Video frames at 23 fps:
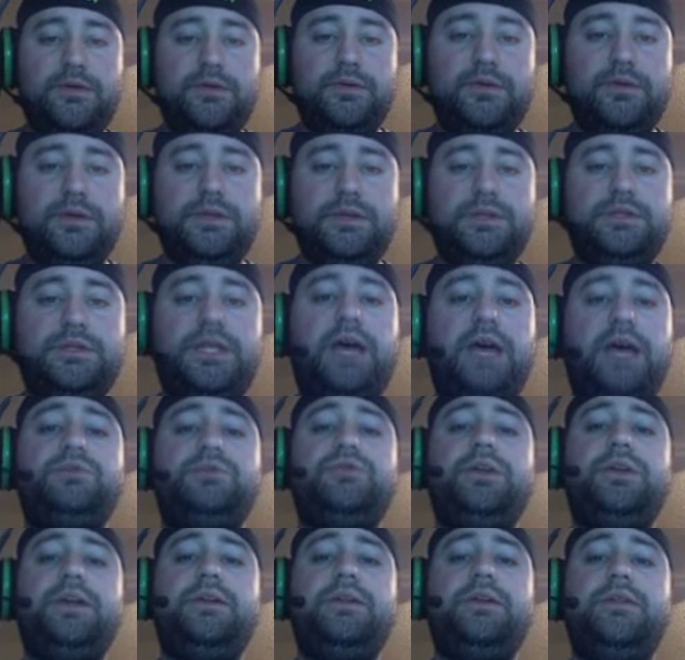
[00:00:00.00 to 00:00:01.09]
stop
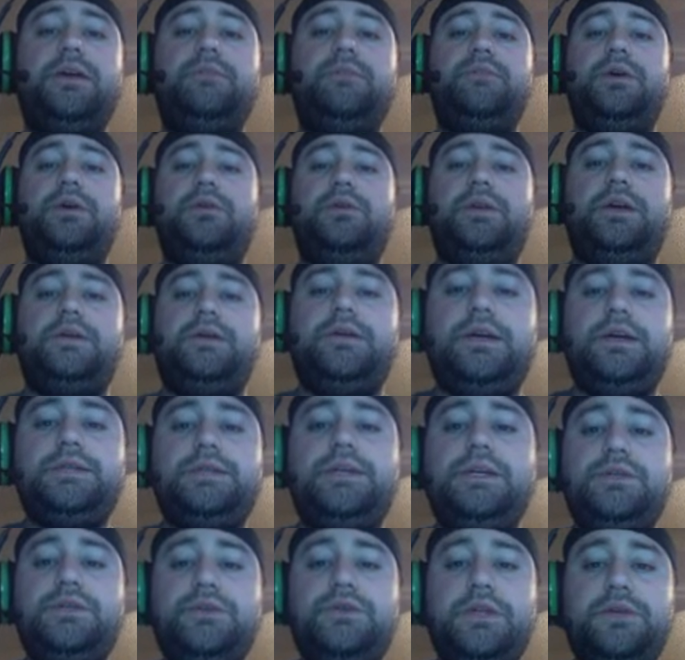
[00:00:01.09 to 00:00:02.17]
treating link building as
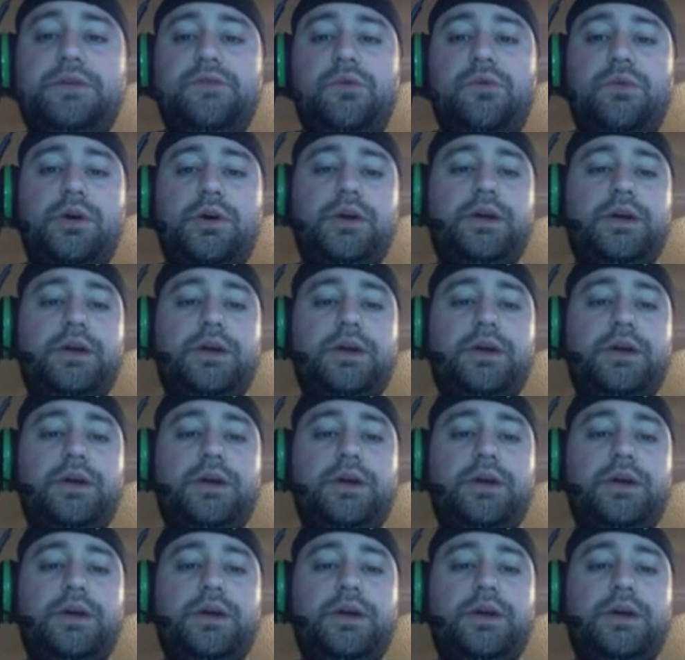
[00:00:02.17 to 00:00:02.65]
entry-level work.